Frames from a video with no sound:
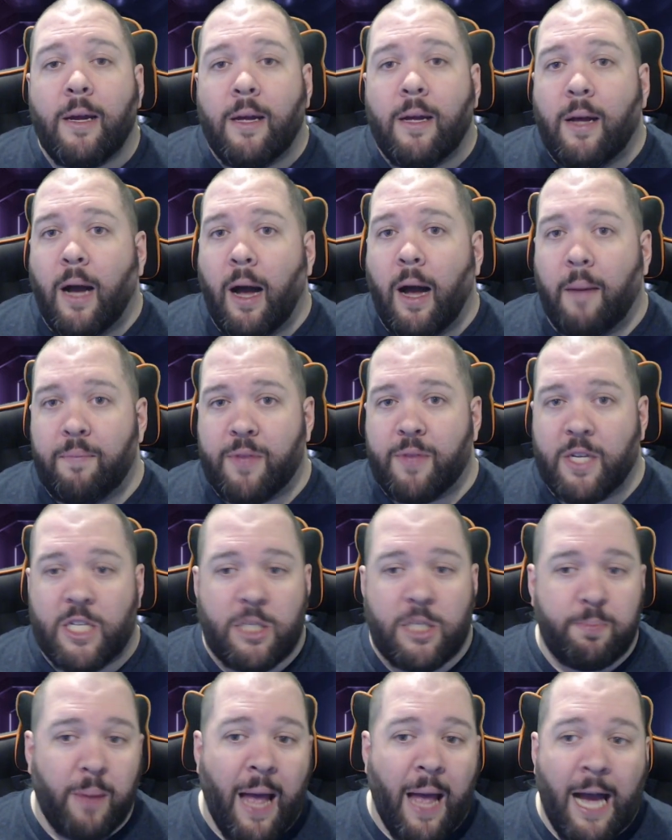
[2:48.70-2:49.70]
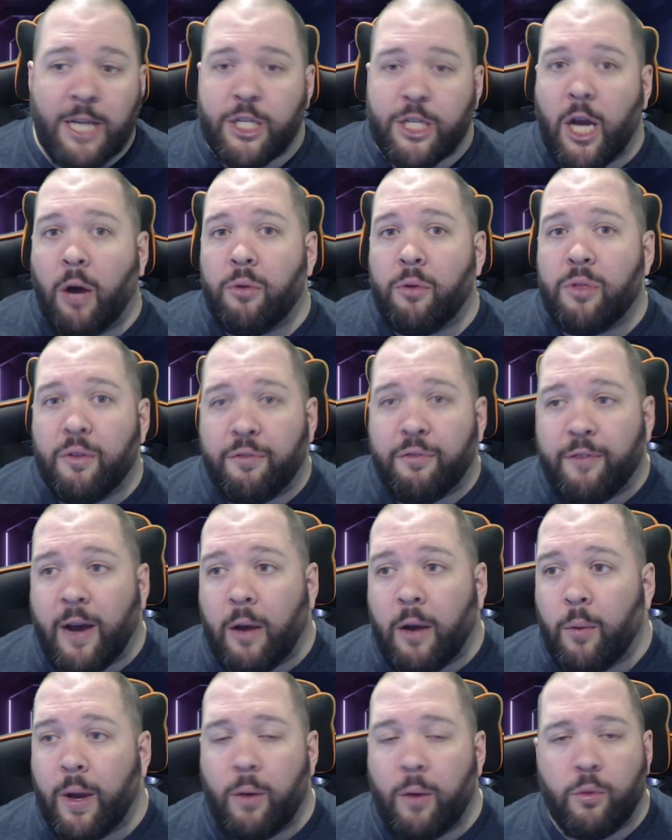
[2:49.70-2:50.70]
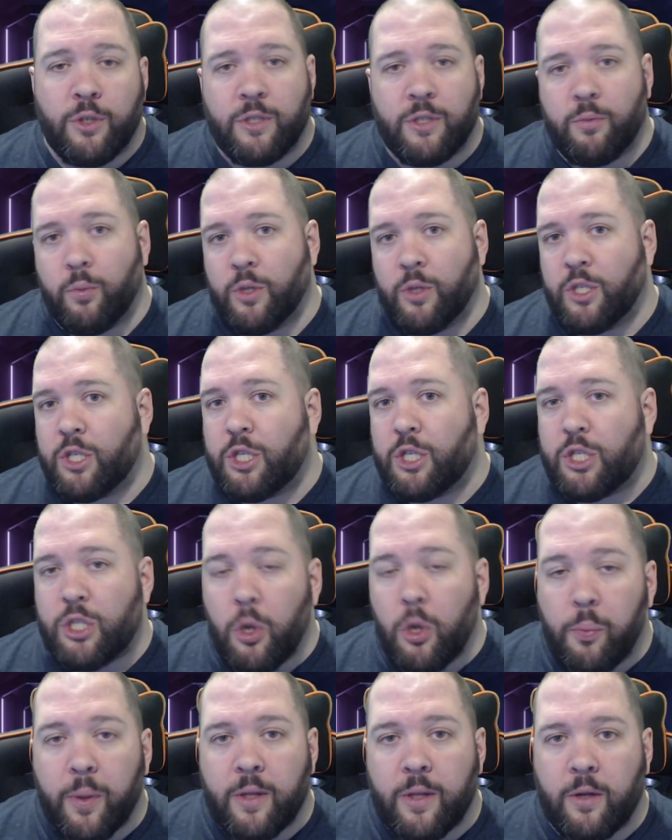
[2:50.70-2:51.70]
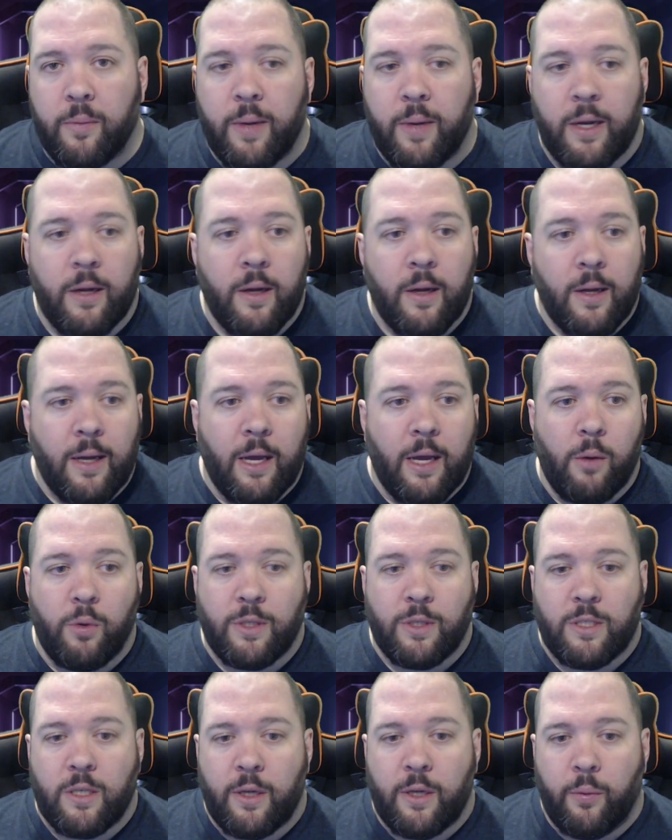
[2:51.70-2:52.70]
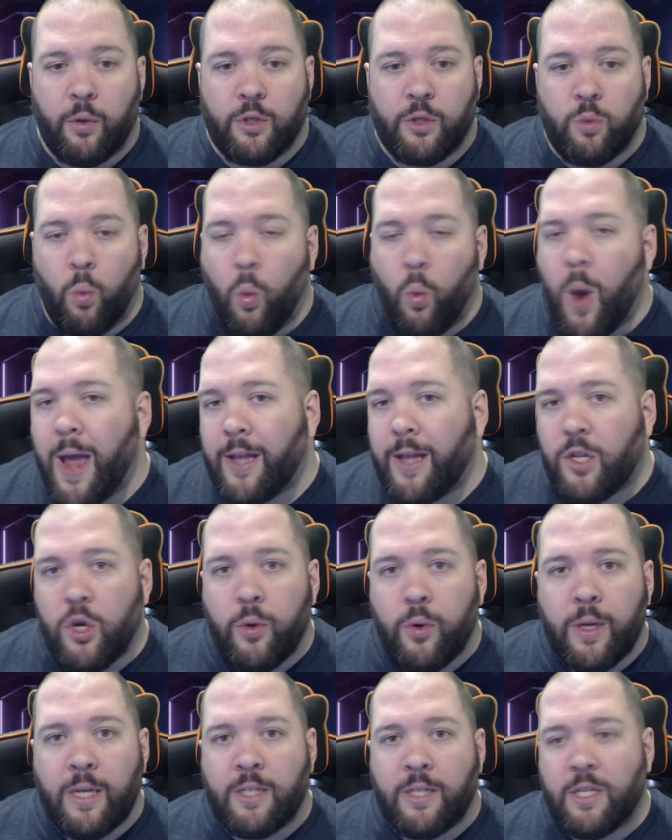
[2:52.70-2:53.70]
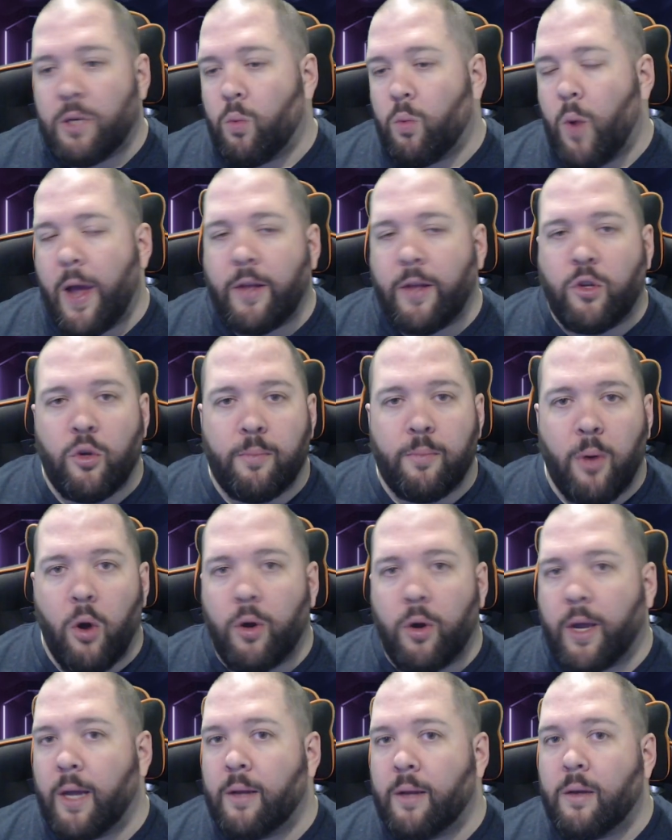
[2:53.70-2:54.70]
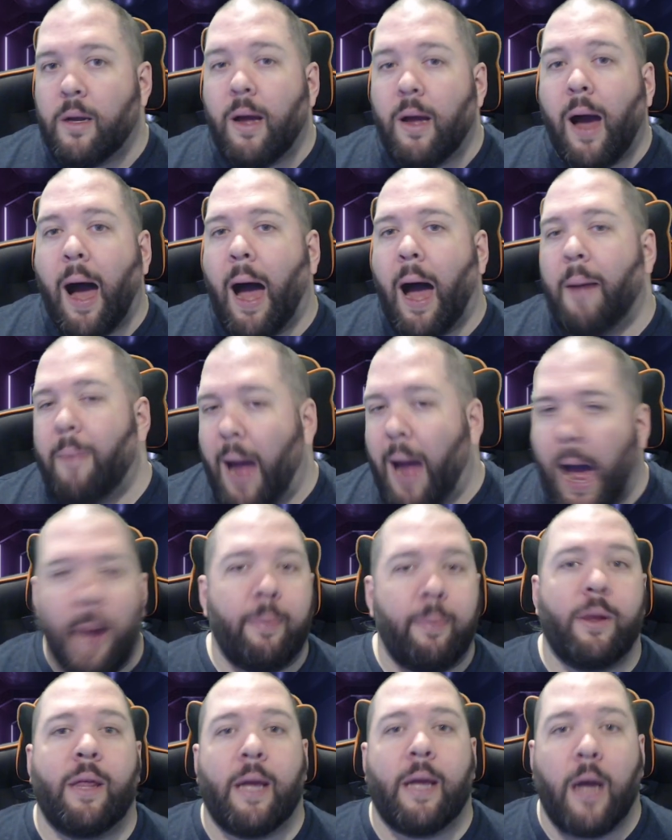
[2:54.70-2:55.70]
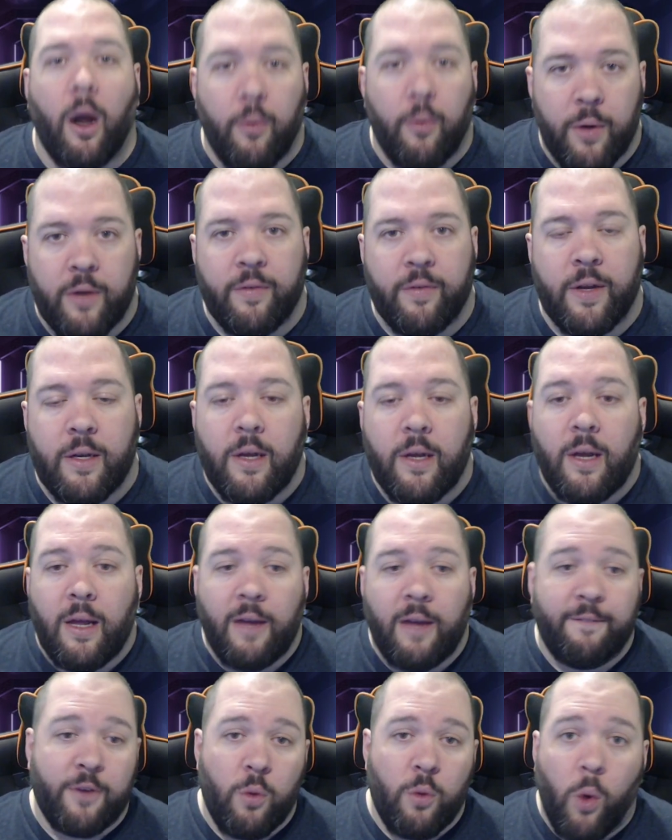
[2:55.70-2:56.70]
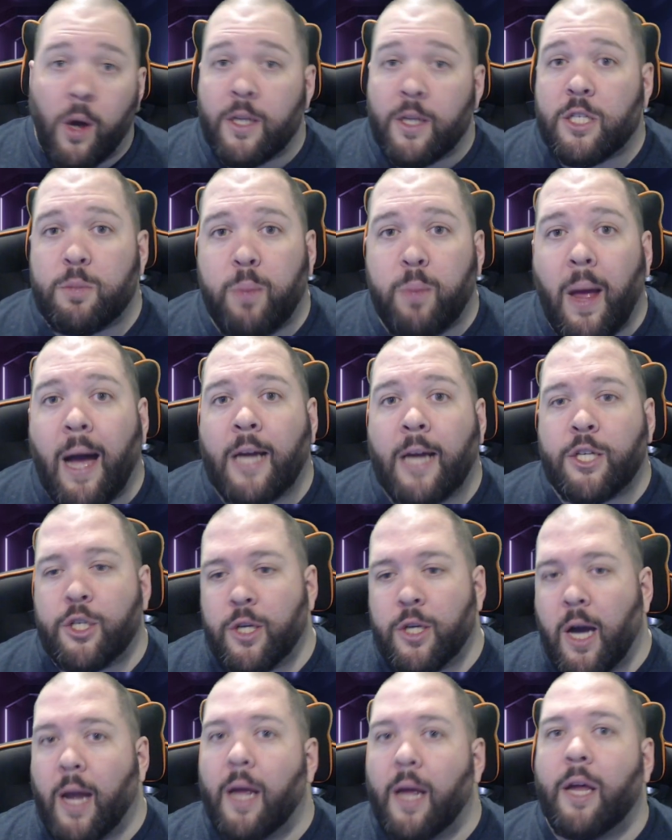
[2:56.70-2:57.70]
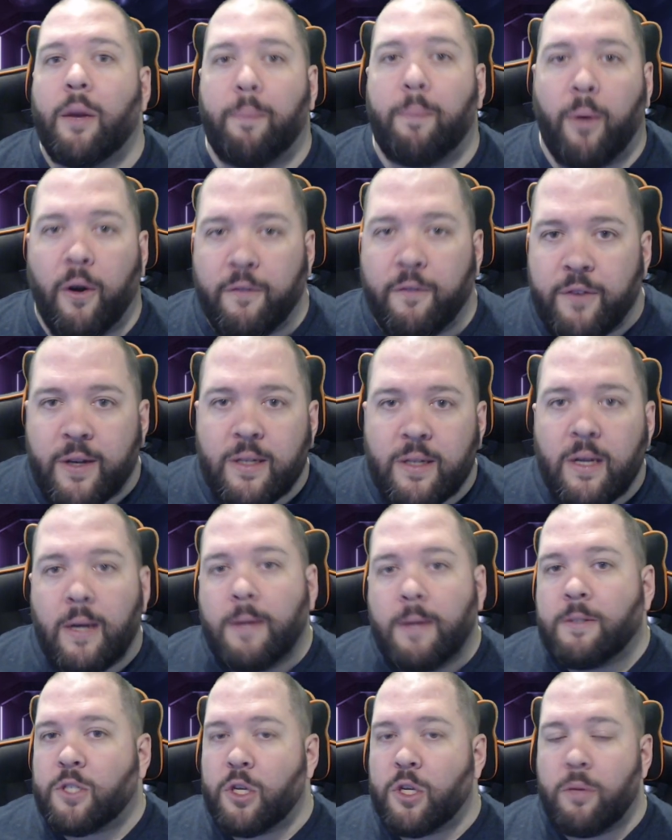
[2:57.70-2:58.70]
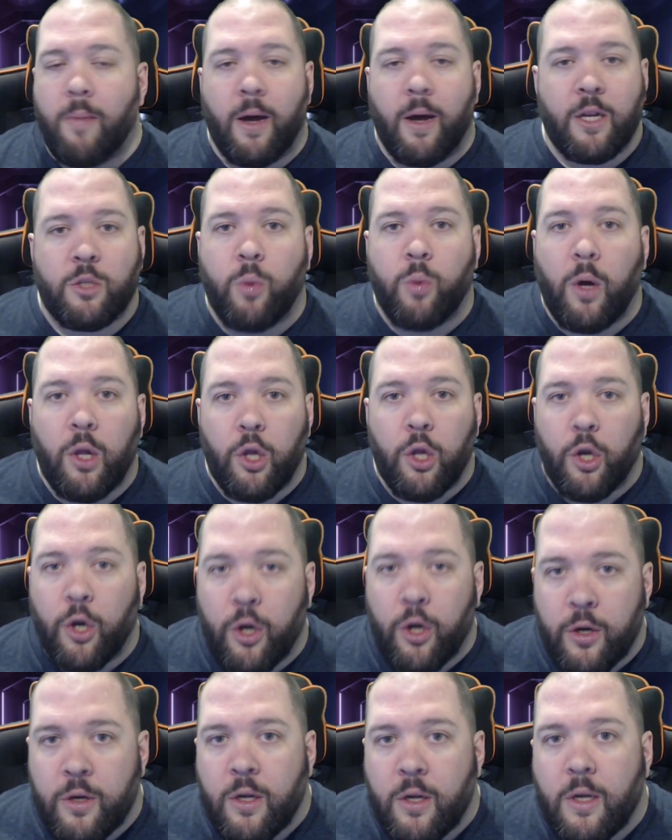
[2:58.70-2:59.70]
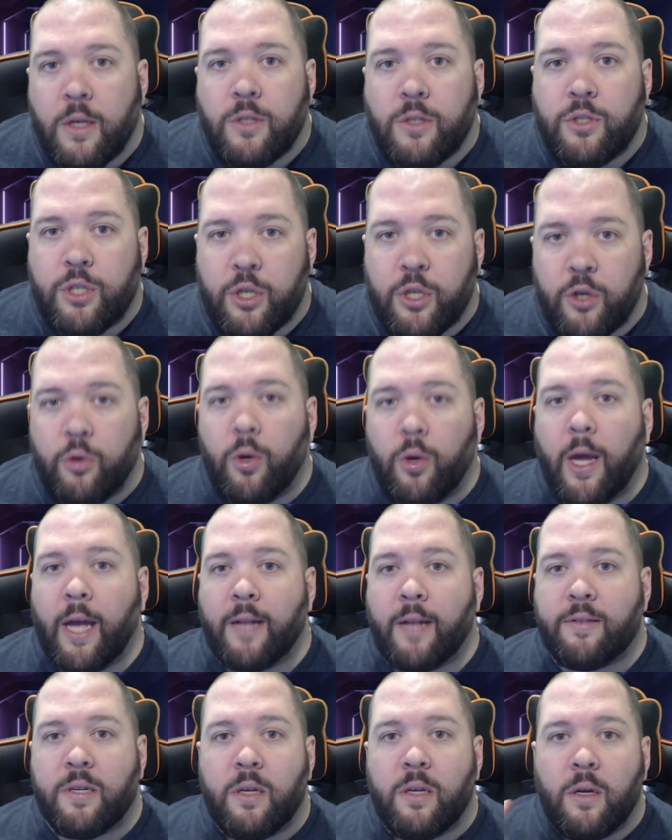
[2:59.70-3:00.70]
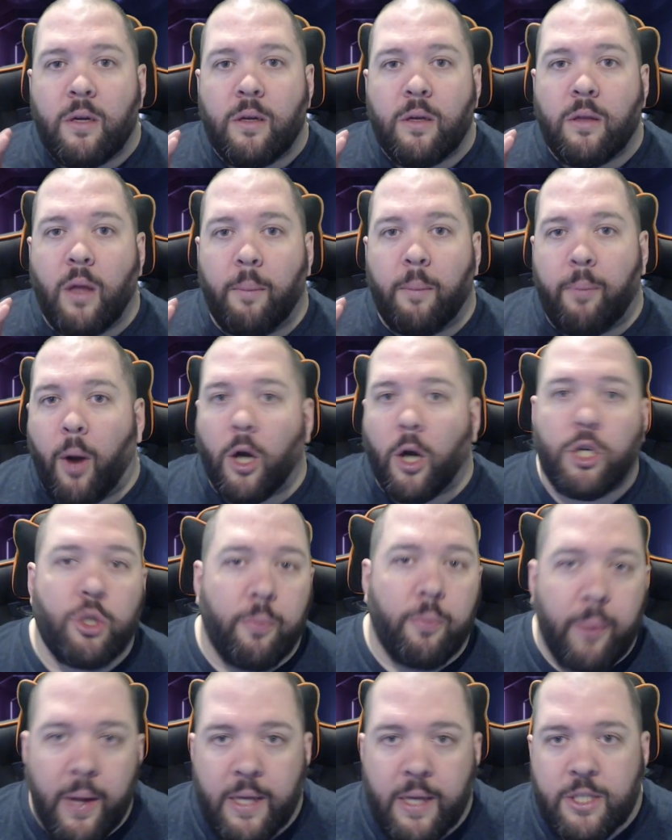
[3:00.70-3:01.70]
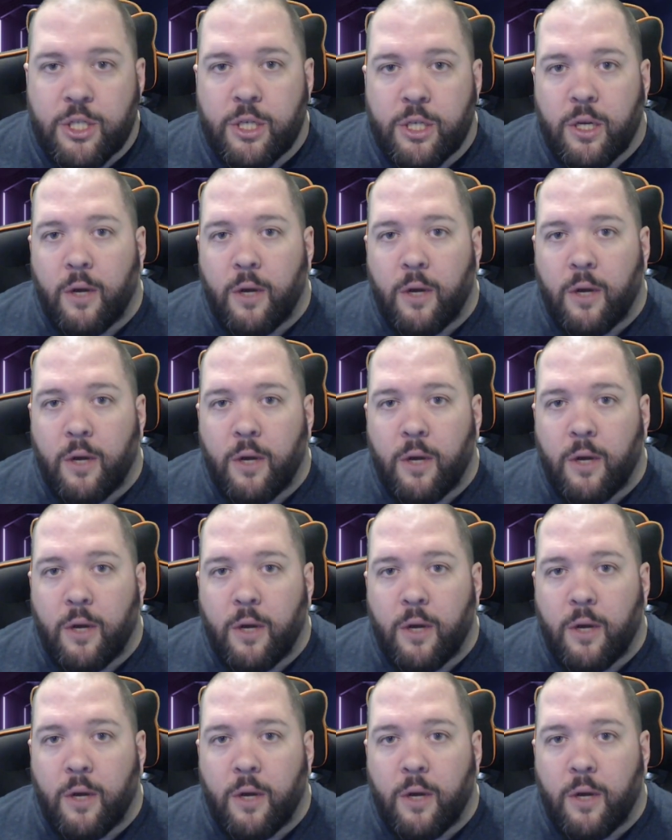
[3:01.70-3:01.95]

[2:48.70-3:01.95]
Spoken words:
The splash out in the fairway was stupid to me. It was way too easy, way too broken. I'm happy they got rid of it. If you want to splash, you got to hit it perfect. So you might as well learn to hit partial pitch